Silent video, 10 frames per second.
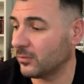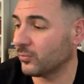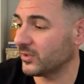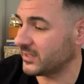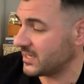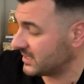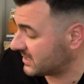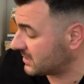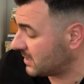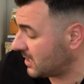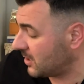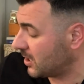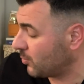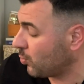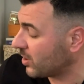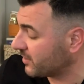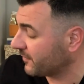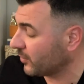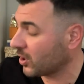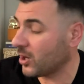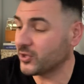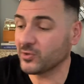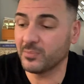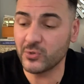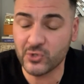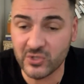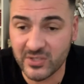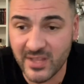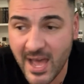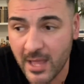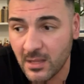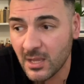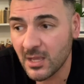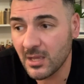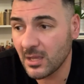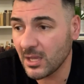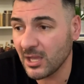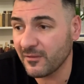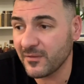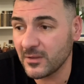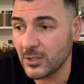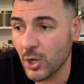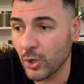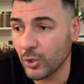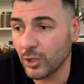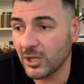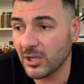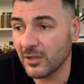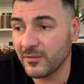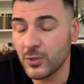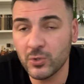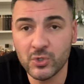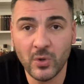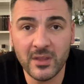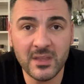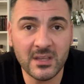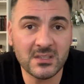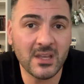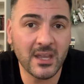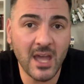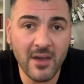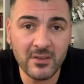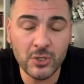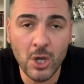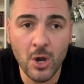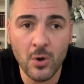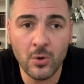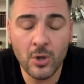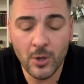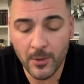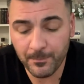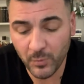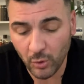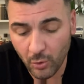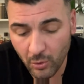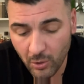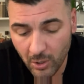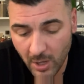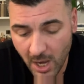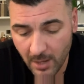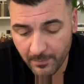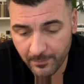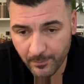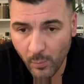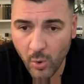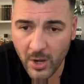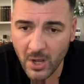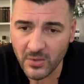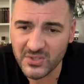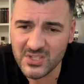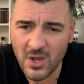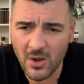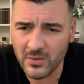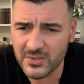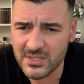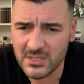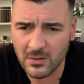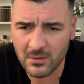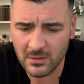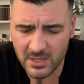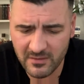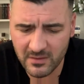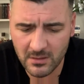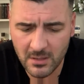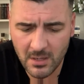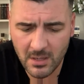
release, a wonderful contribution to that. If, you know, if you enjoy things like Avignon, or Bois d'Encens, or even